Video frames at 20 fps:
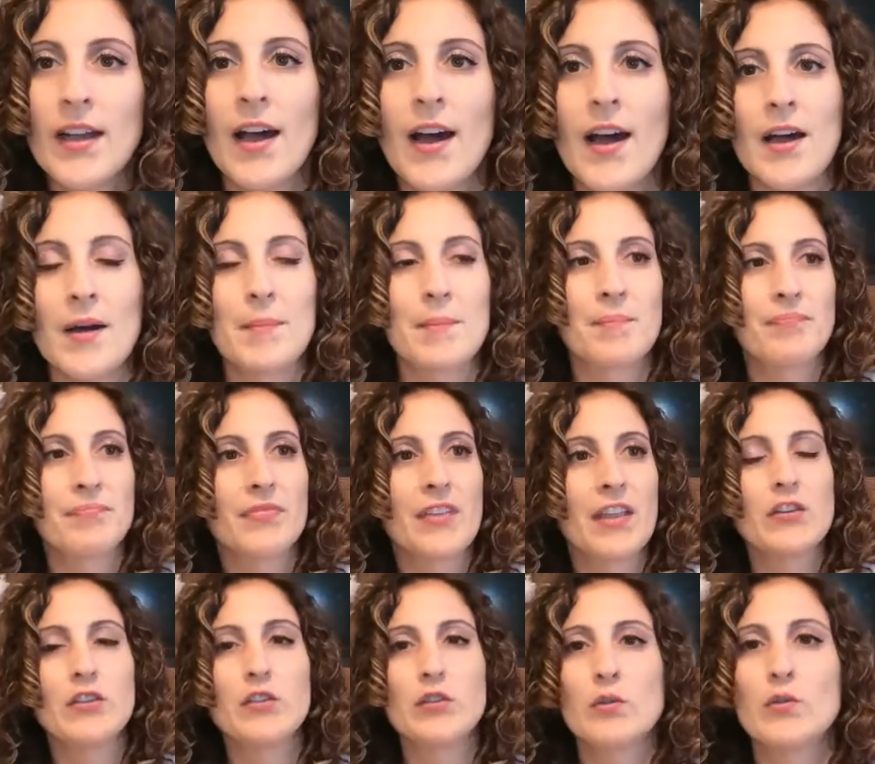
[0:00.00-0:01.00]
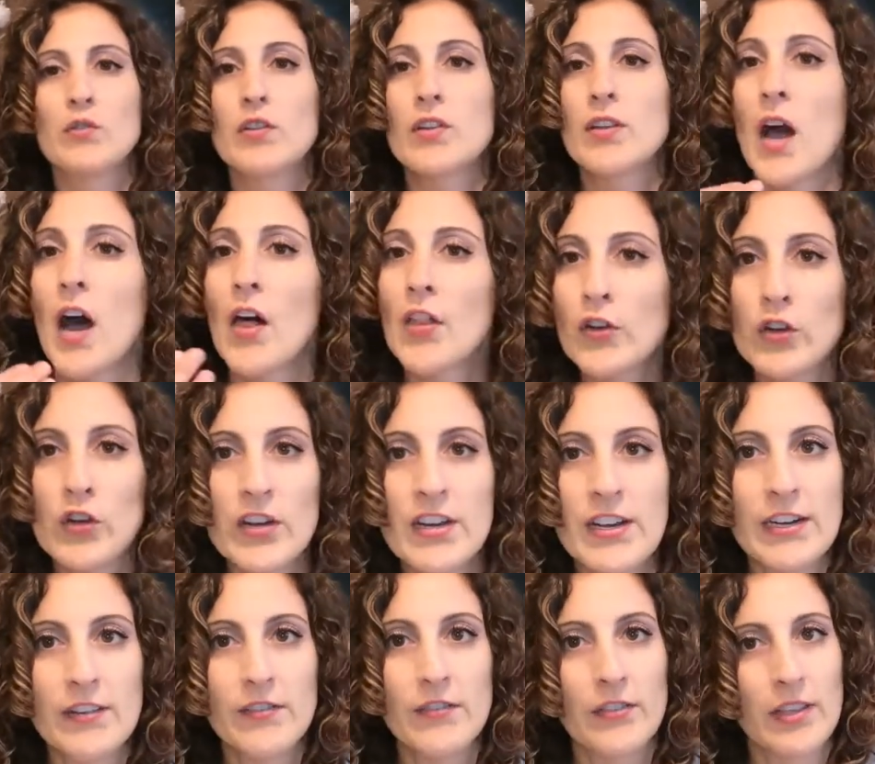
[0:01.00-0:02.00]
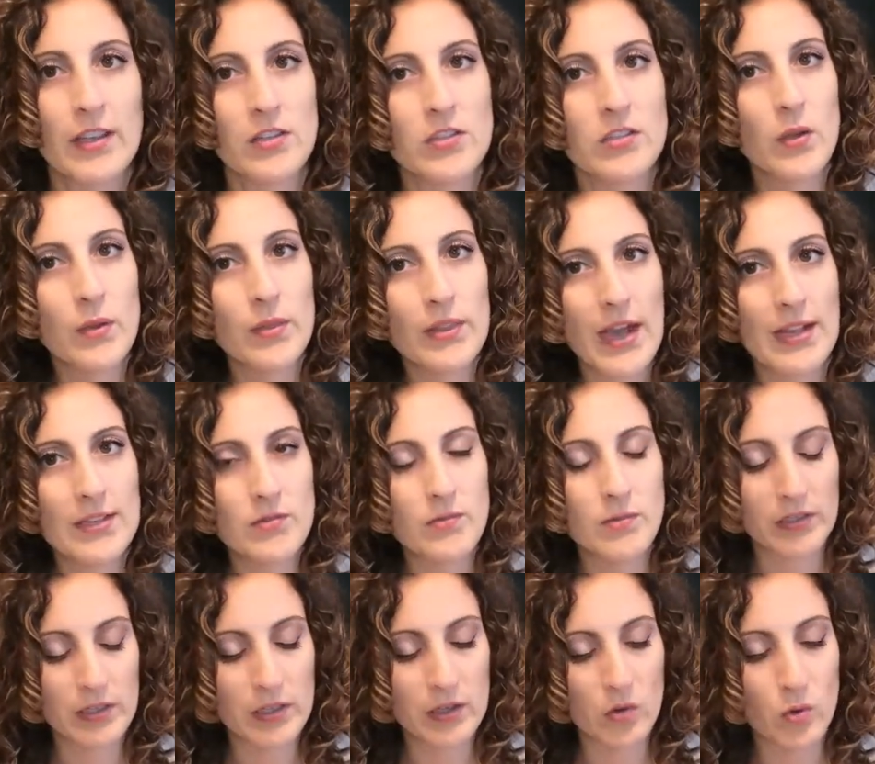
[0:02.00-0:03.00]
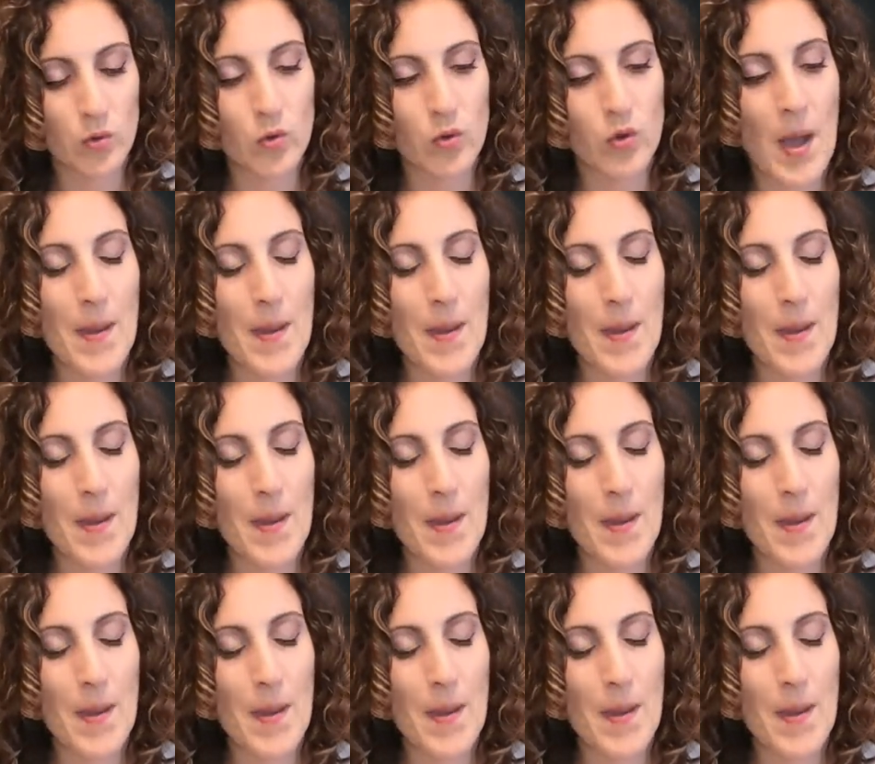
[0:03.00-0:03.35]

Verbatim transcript: Um, they do other creative things, so that's really cool.